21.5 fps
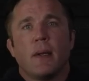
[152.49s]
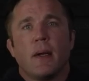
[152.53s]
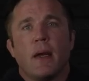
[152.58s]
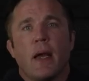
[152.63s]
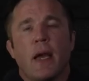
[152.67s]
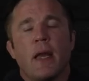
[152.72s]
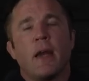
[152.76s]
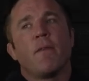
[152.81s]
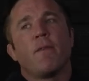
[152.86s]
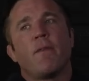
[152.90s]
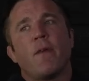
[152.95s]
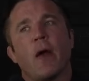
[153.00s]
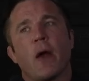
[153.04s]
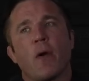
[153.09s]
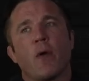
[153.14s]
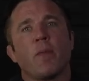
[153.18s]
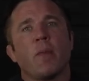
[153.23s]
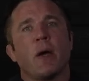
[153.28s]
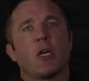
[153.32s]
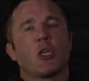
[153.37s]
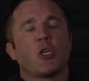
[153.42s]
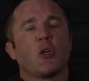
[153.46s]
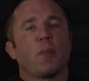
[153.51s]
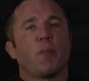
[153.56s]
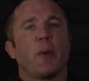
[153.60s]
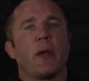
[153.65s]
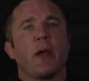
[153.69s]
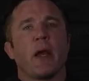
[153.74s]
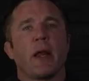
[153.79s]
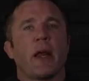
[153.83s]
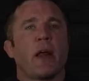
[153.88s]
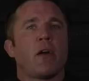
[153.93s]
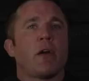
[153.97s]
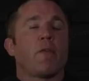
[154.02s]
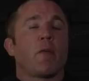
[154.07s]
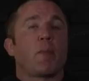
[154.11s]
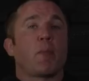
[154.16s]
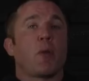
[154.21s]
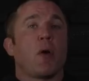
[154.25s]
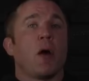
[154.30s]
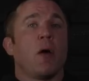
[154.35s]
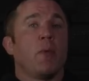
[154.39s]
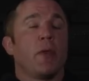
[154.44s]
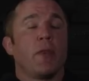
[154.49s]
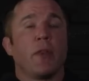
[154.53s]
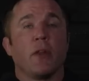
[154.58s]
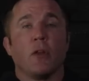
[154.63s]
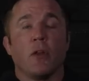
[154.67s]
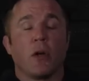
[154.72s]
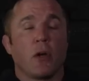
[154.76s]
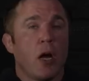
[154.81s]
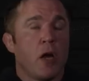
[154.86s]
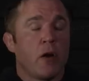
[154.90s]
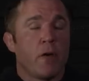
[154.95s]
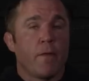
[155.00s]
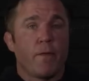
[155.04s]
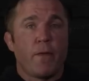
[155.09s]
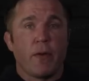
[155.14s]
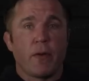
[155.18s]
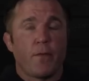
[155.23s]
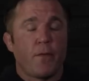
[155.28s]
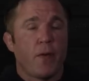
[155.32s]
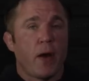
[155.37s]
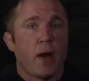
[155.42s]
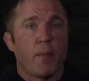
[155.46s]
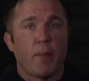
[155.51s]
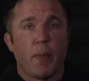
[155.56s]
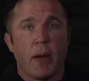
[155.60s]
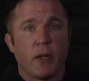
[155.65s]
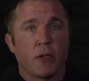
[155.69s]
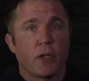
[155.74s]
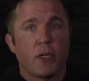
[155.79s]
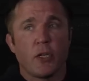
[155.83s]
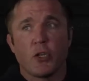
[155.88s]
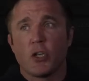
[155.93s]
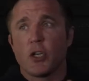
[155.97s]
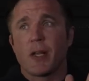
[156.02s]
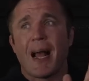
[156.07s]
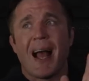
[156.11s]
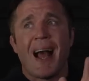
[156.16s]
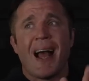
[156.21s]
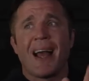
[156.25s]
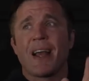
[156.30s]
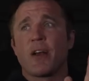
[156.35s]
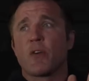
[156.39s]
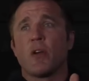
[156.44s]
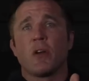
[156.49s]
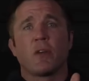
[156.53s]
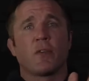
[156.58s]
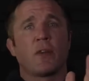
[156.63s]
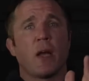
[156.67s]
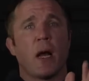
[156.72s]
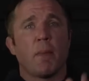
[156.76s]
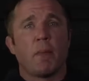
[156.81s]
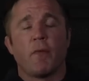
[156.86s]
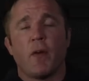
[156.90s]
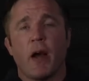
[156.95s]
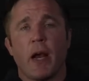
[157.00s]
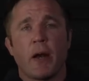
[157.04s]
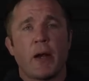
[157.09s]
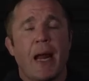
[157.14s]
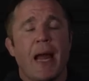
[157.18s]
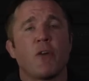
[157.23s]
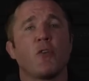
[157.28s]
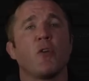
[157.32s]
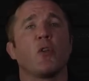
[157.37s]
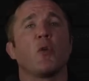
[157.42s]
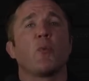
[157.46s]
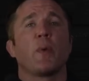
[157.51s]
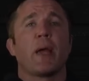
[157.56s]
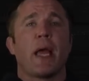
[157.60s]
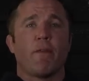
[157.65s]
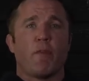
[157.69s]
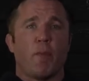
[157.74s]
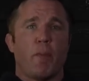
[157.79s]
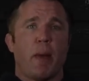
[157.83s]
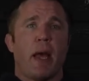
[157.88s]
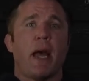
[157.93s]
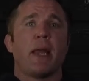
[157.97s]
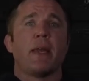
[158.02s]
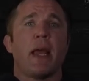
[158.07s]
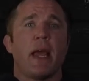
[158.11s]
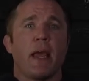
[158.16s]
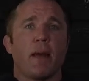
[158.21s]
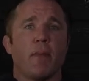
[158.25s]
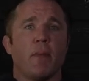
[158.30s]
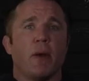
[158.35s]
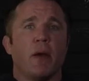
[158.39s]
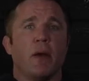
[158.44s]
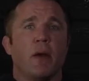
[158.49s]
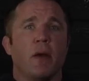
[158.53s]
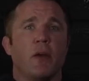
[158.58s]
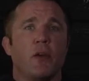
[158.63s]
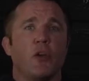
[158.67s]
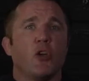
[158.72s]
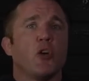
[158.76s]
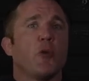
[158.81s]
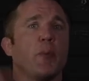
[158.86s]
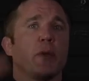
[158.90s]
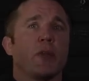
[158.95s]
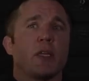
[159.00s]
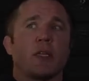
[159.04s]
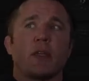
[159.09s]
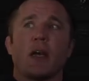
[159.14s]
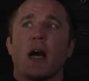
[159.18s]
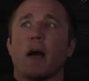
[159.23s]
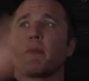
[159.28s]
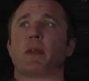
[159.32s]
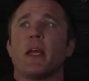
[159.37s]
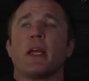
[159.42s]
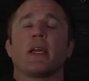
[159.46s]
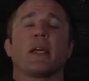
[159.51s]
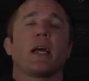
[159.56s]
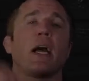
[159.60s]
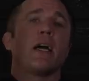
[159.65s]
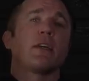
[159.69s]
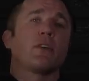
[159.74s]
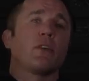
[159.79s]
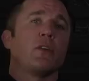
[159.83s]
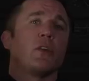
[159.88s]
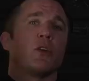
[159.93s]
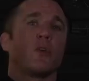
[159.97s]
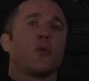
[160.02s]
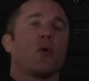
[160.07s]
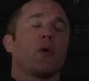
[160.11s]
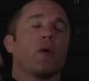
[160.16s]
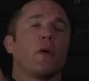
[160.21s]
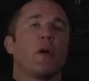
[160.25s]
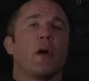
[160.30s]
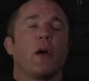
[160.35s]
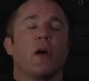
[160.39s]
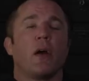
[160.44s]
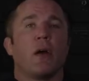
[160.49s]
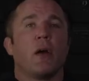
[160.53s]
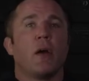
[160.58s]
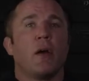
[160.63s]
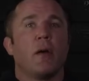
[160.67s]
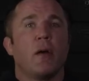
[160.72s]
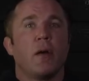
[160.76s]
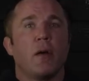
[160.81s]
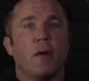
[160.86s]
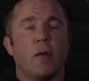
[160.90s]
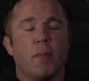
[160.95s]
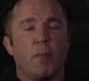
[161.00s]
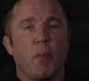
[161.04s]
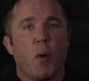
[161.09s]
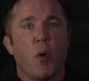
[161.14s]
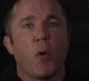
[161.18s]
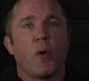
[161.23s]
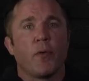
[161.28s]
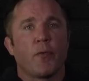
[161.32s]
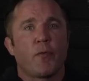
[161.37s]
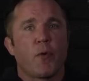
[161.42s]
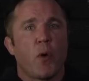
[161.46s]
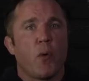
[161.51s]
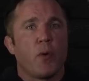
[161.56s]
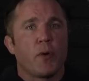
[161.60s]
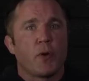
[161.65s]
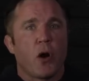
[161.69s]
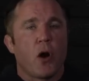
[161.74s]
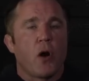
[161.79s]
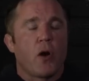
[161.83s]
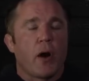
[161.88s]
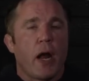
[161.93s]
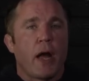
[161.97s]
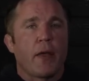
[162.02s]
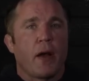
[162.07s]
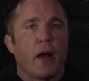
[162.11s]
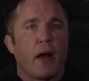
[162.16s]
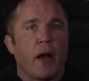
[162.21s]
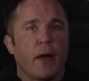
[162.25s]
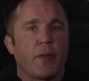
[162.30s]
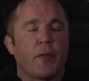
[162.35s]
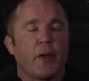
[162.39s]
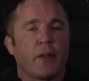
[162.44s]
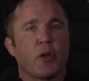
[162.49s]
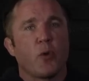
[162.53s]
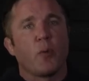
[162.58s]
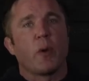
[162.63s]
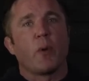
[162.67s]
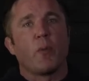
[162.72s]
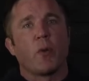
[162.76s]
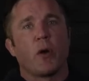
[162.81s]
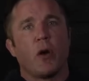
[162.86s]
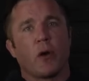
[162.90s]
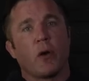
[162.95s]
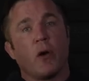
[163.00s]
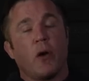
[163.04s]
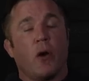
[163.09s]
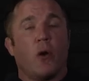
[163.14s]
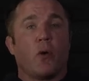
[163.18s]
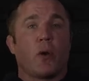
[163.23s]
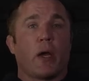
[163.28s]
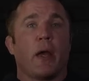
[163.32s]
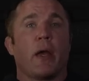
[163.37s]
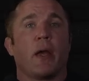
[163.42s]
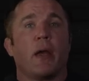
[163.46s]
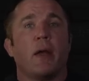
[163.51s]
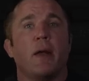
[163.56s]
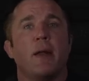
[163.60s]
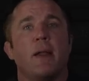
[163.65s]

And it very much appears, and I don't have a problem with it. Look, 155 pounds, this is iron on top of iron. I don't know that we have a bad name. You can put the top 10 guys on the door uh, or and throw a dart. I, I think that we would all go, okay.